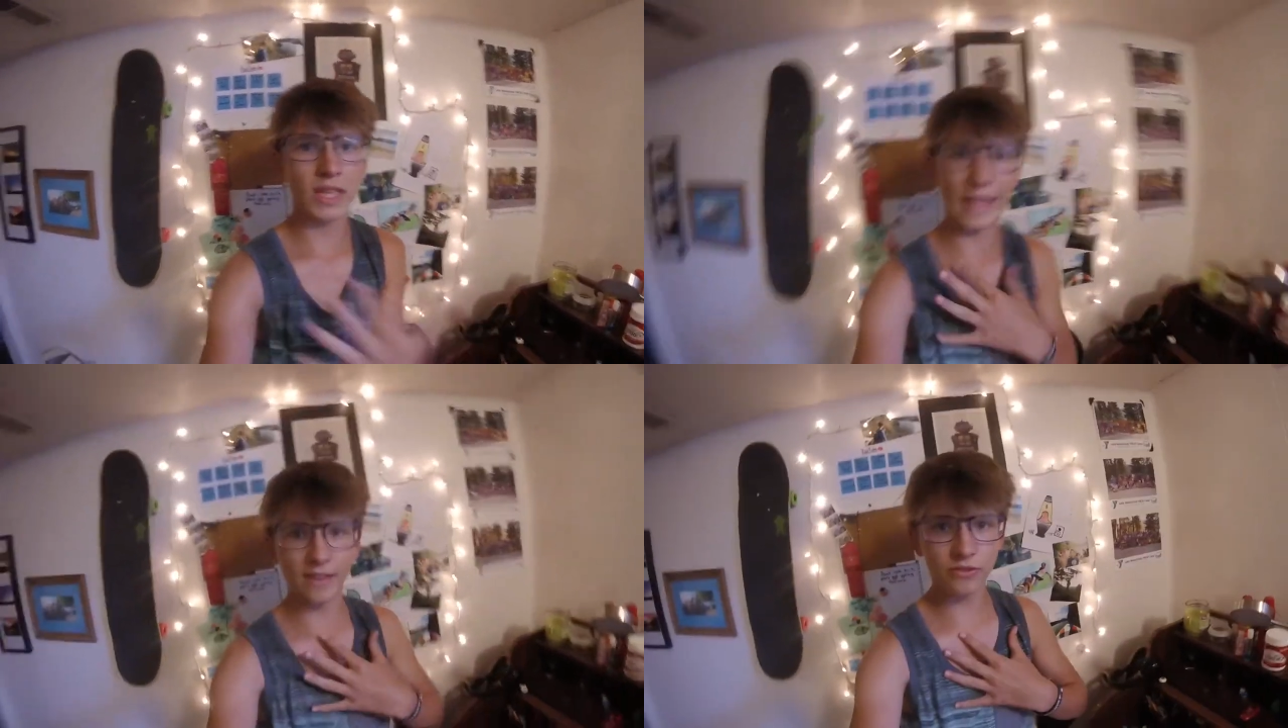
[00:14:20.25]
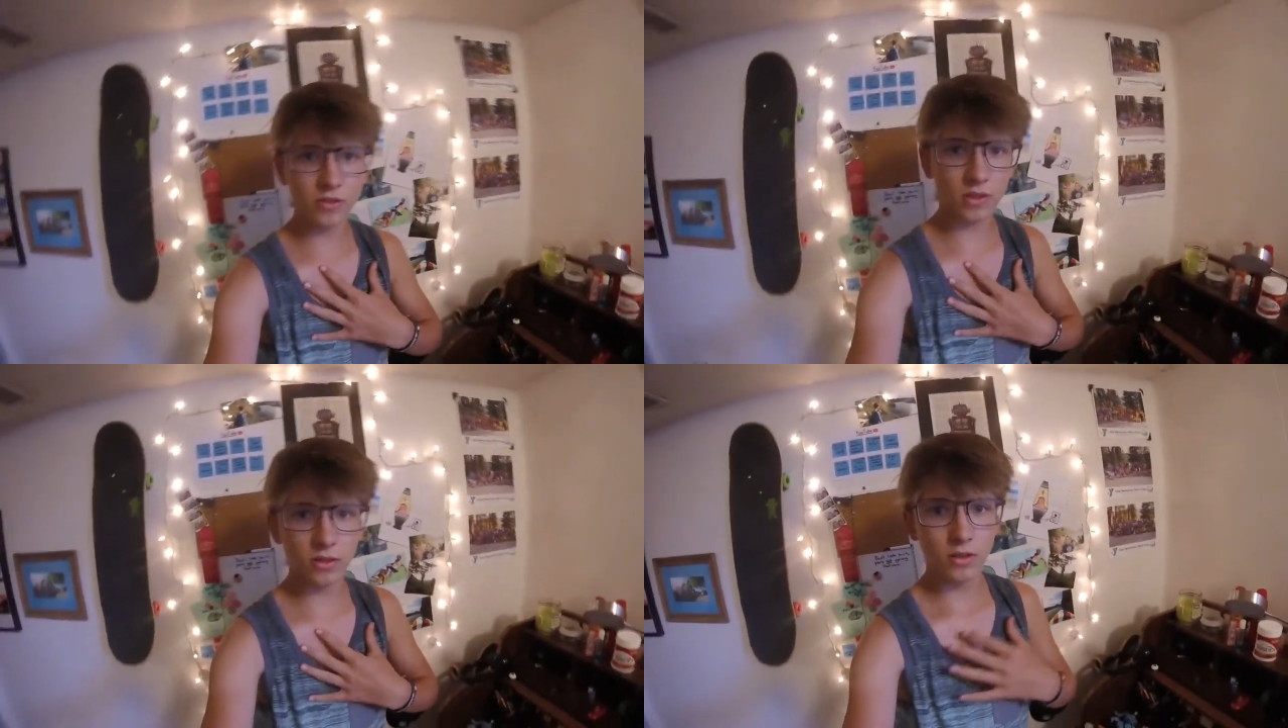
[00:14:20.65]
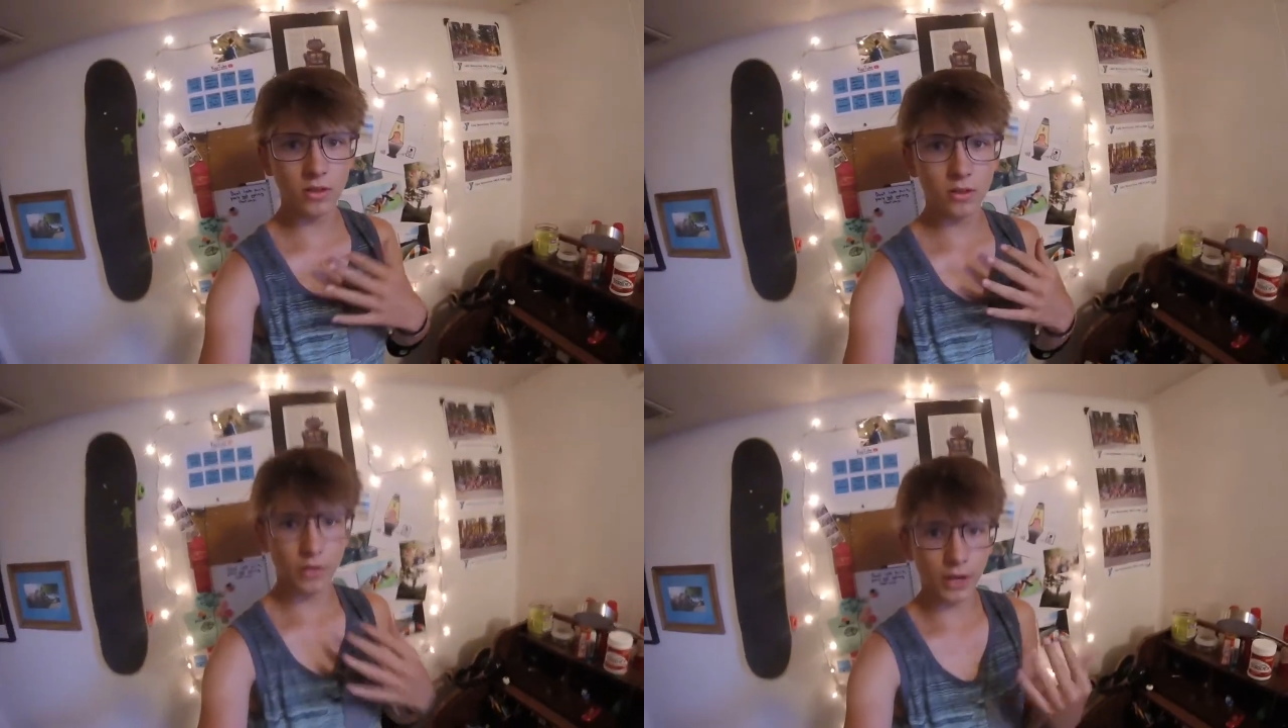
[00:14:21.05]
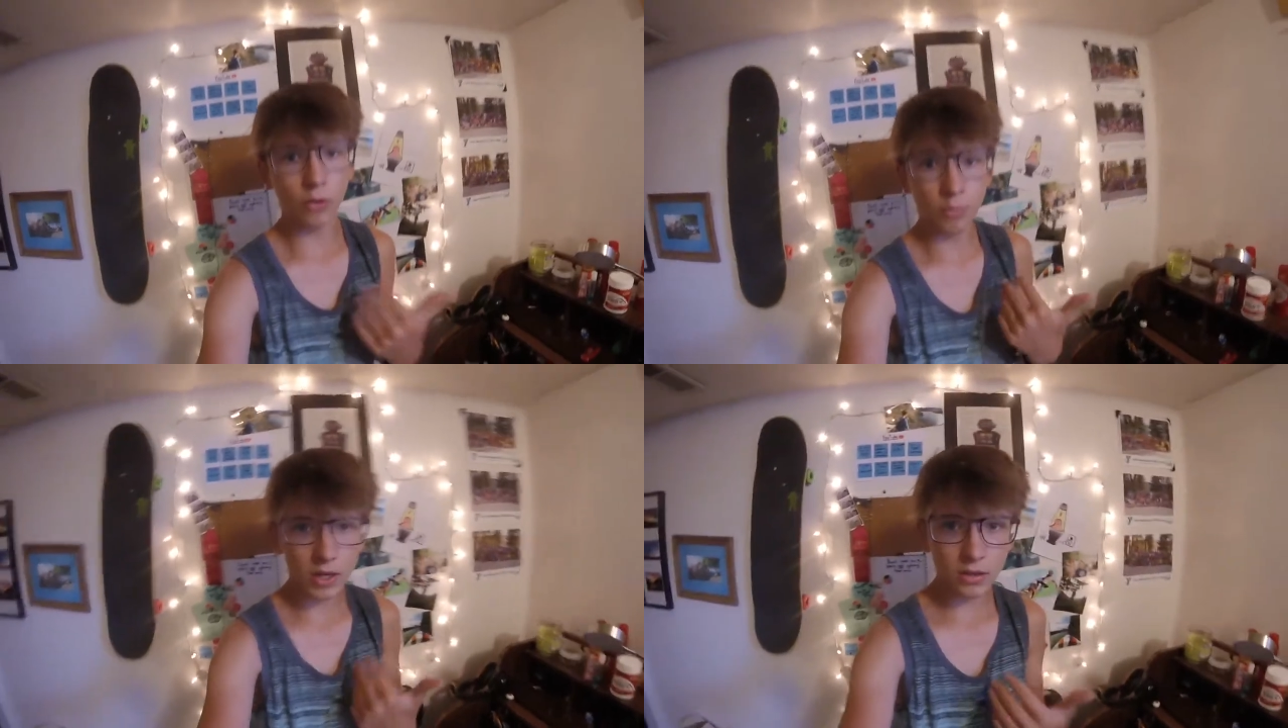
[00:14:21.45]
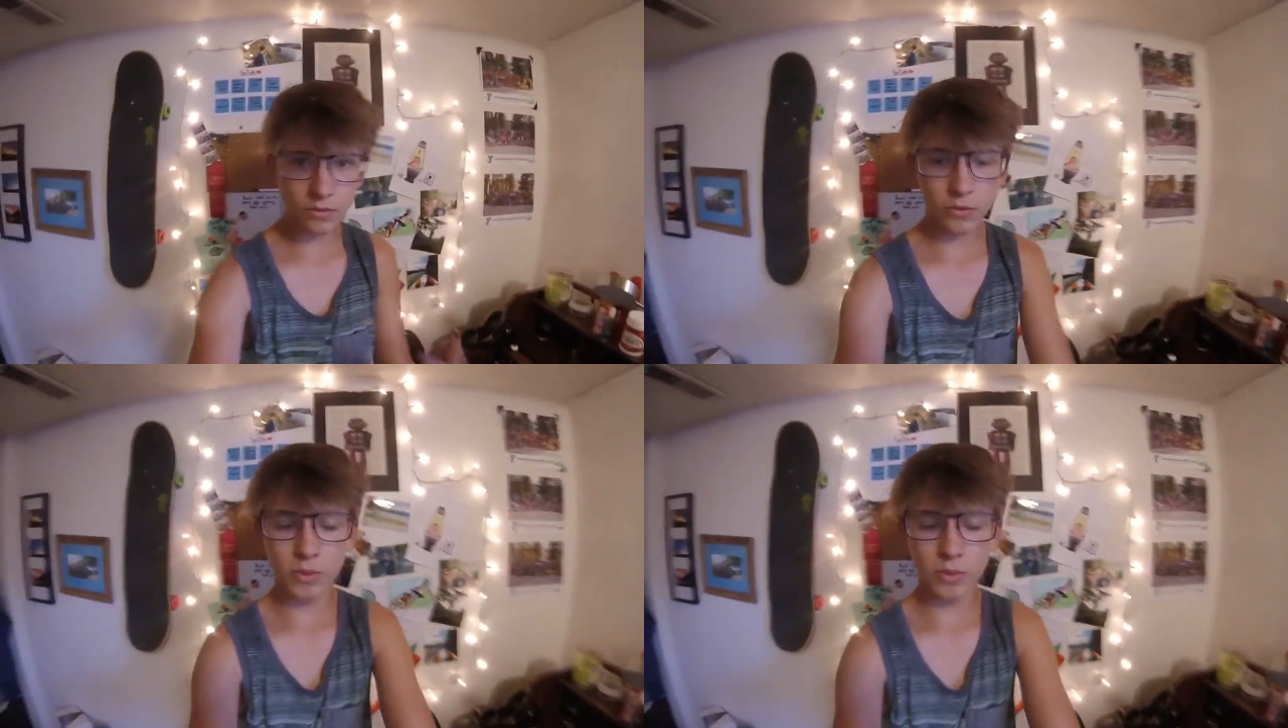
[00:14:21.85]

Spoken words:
gifts that were meant for